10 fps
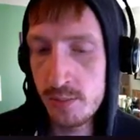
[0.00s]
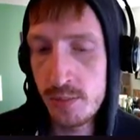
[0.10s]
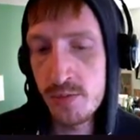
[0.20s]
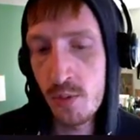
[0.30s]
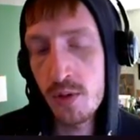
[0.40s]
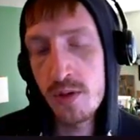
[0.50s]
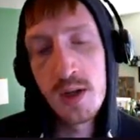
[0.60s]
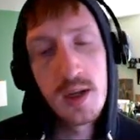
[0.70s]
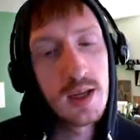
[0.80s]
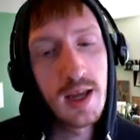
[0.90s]
before
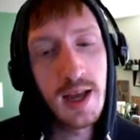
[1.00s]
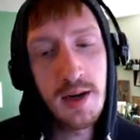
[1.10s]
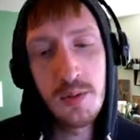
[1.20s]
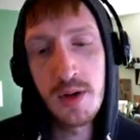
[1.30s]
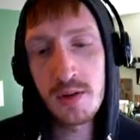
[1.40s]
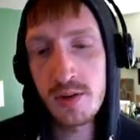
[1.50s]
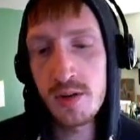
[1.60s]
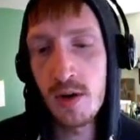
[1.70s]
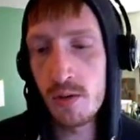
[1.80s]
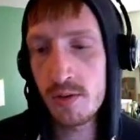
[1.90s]
anyone else
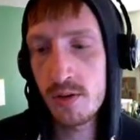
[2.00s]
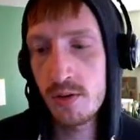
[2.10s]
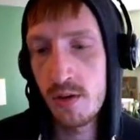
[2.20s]
goes.